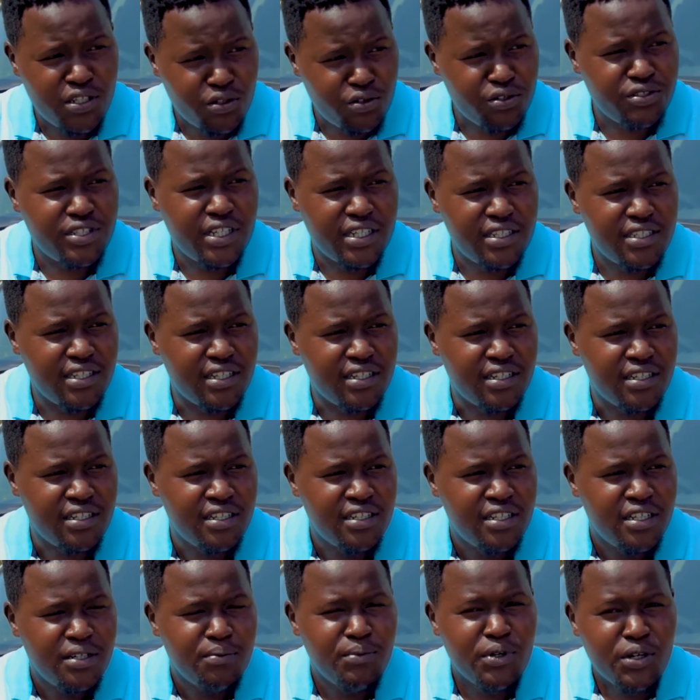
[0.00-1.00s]
Center,
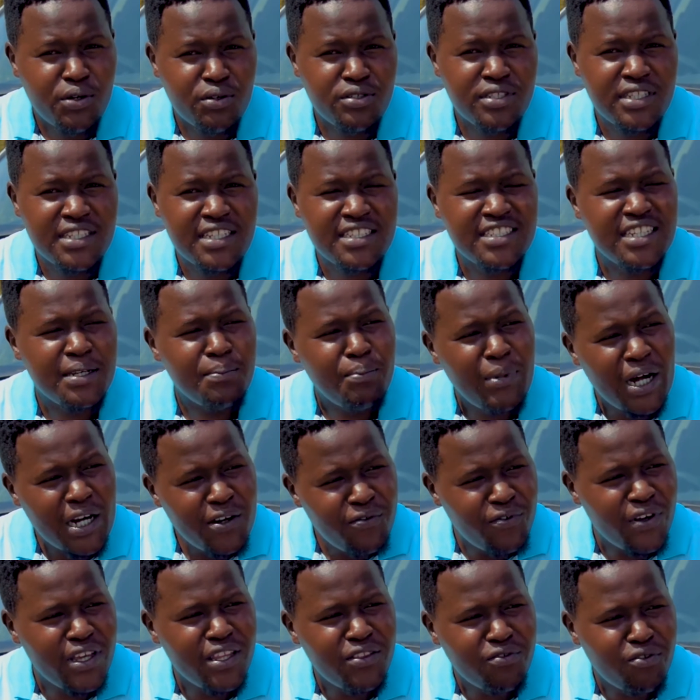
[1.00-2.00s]
because it is in bad
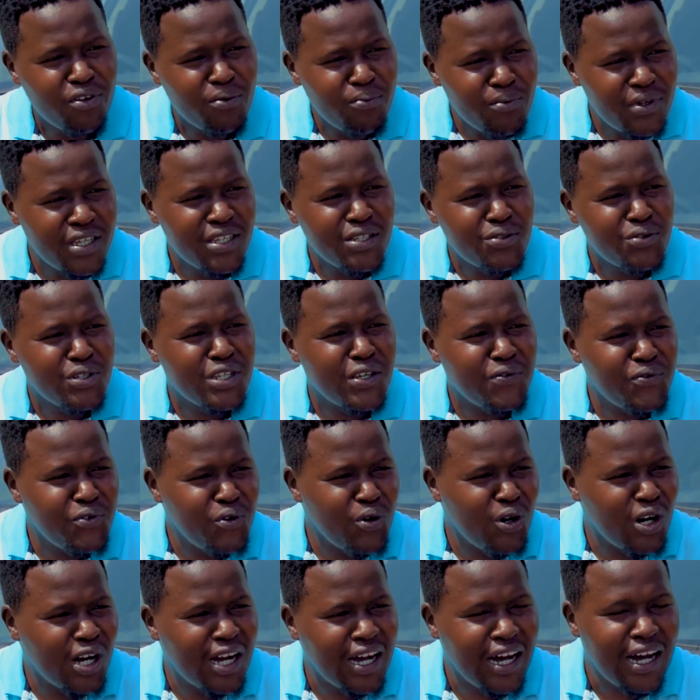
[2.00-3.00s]
faith for me to give you
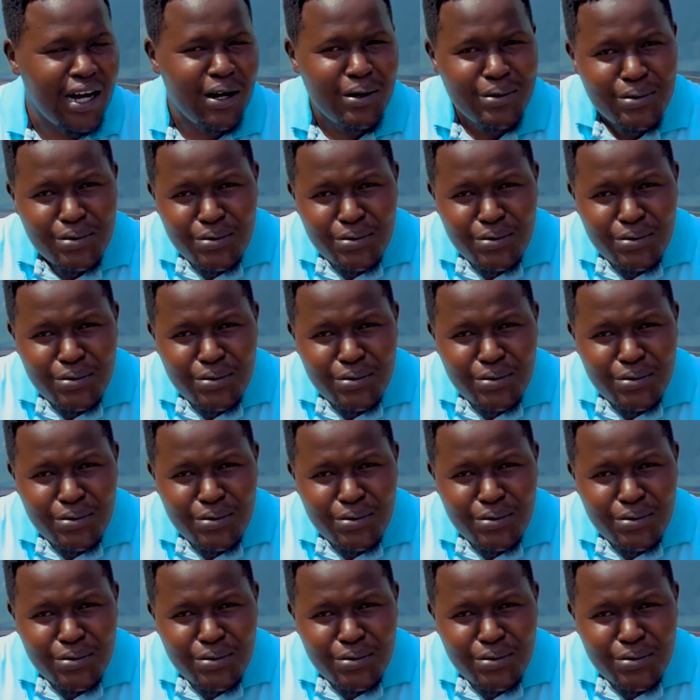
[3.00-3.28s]
a car,